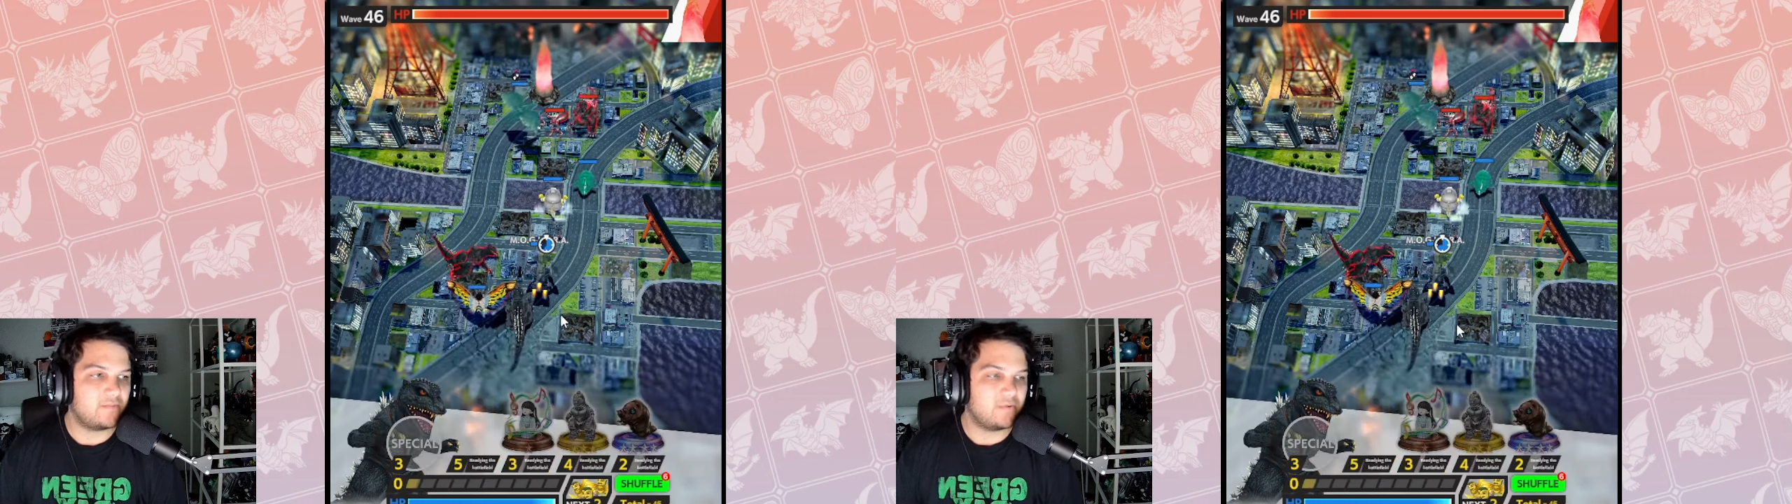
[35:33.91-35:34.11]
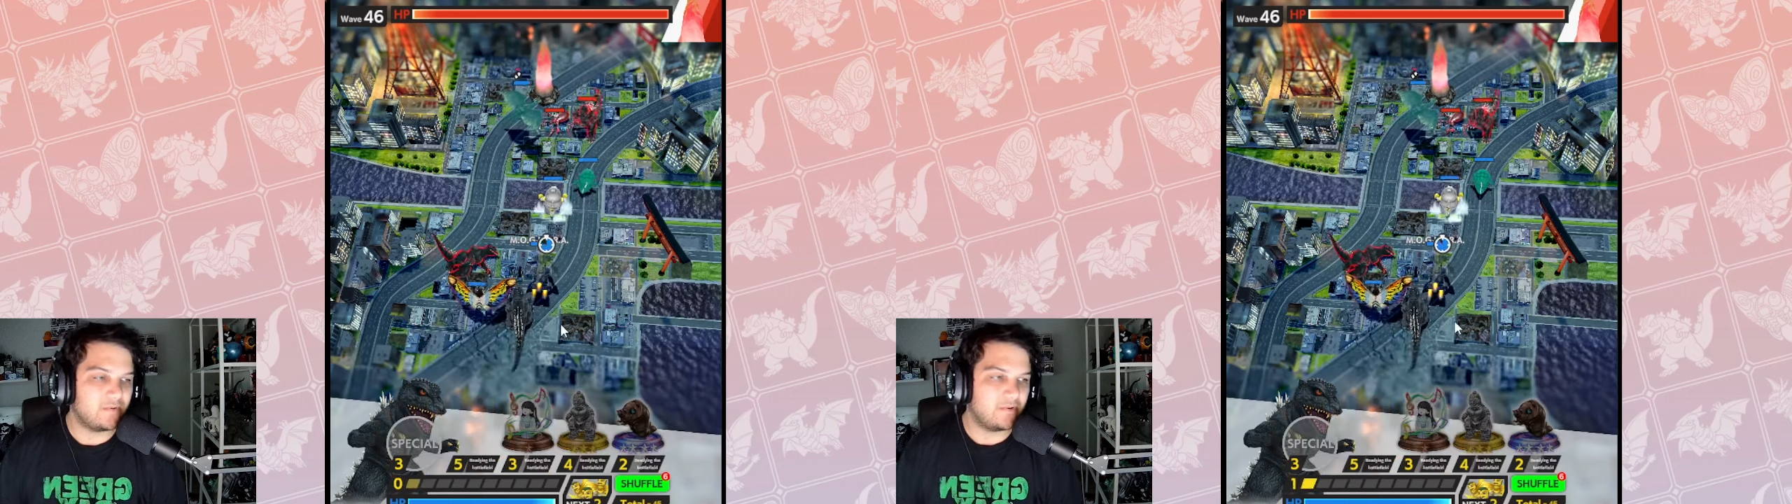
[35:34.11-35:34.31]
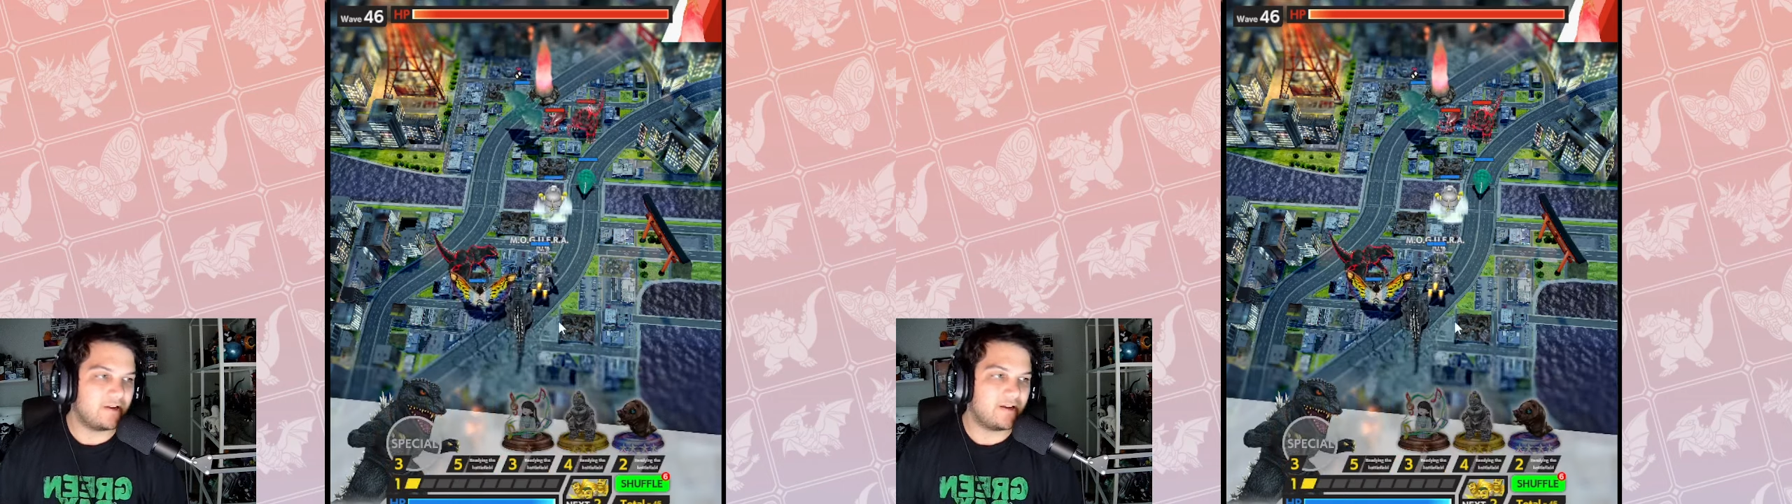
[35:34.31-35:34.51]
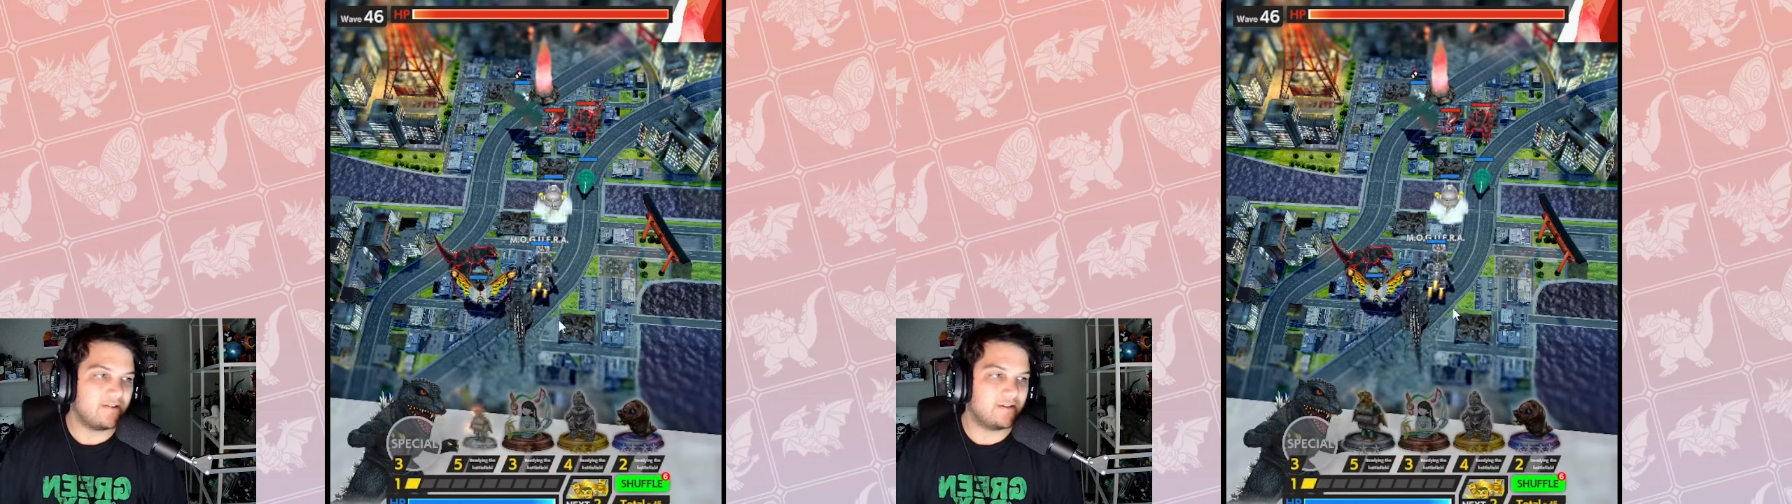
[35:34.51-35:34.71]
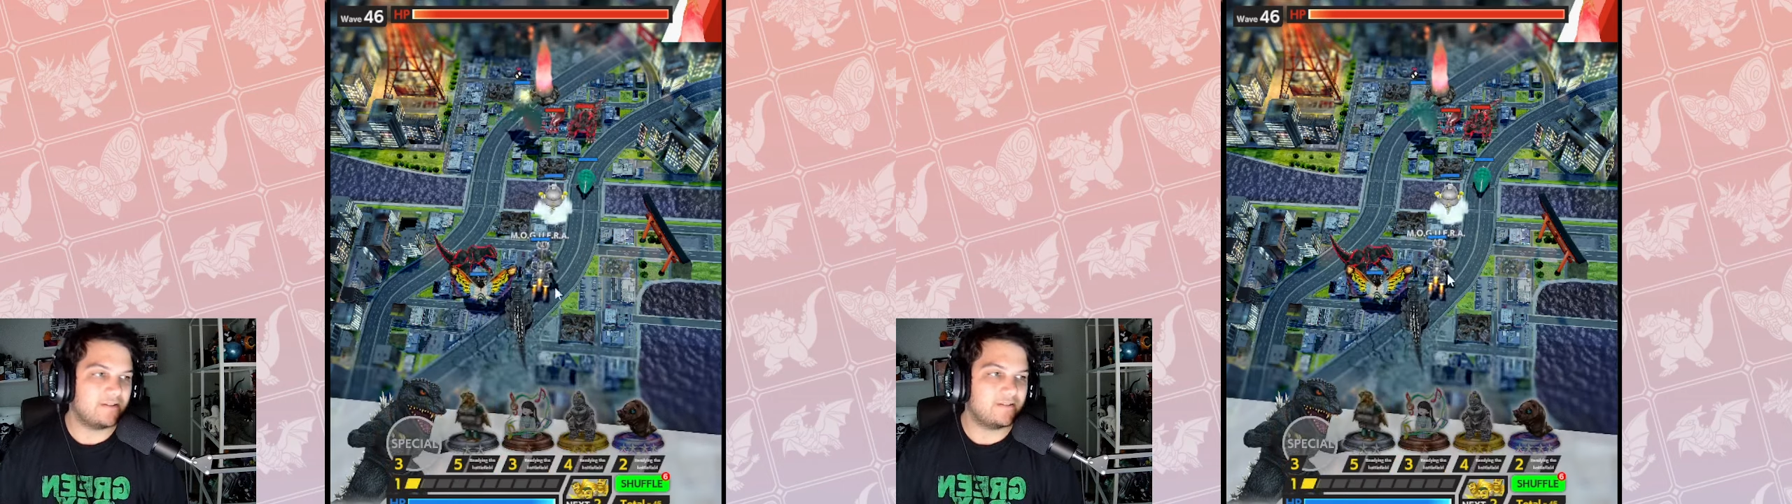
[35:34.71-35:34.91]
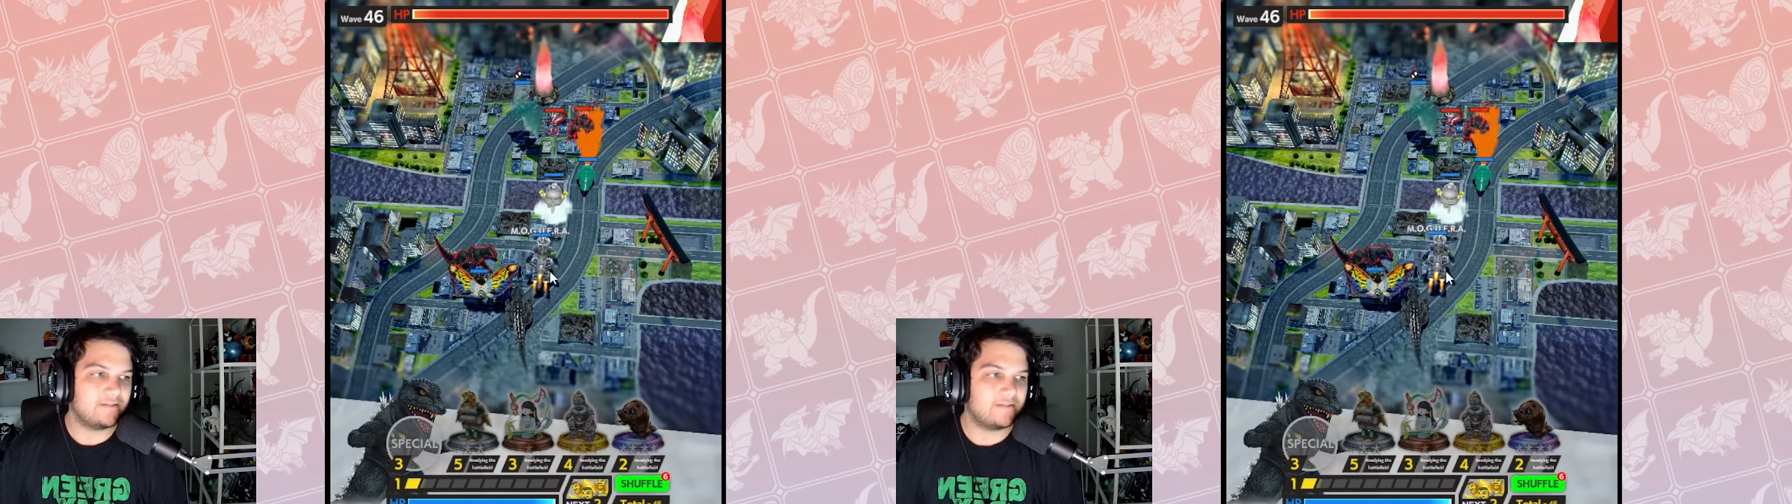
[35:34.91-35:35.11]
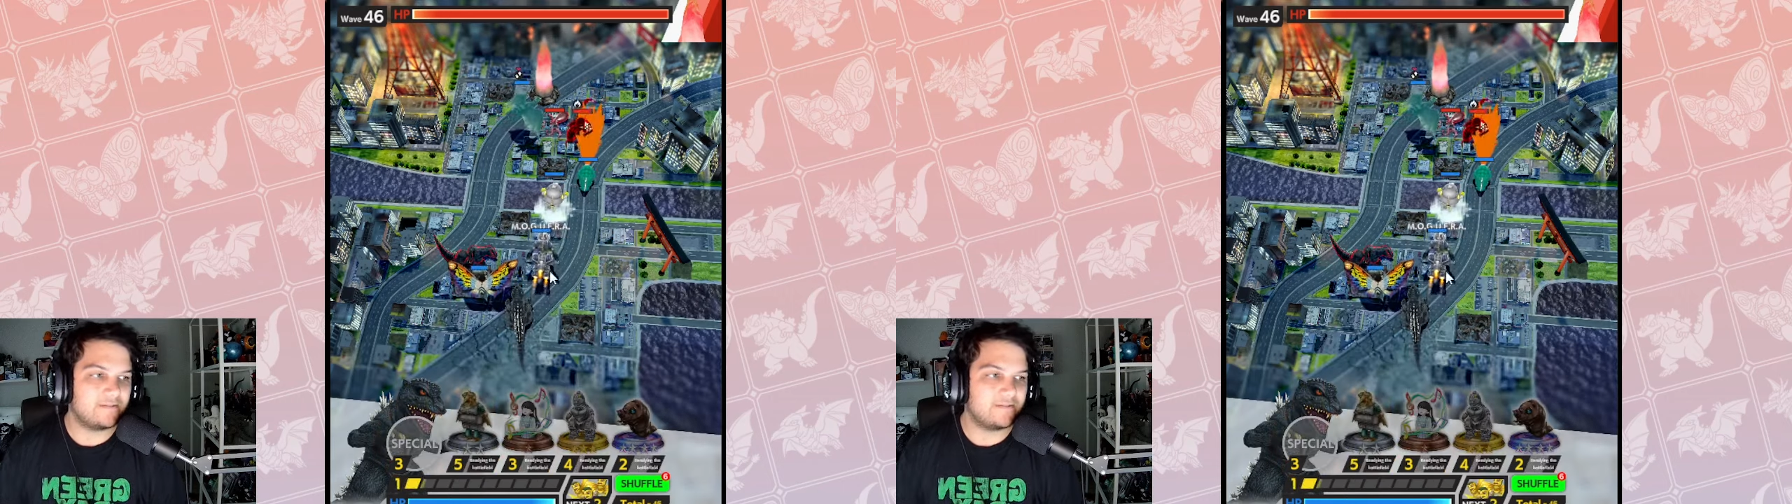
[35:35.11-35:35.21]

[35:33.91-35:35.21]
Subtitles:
Boom, Ogera.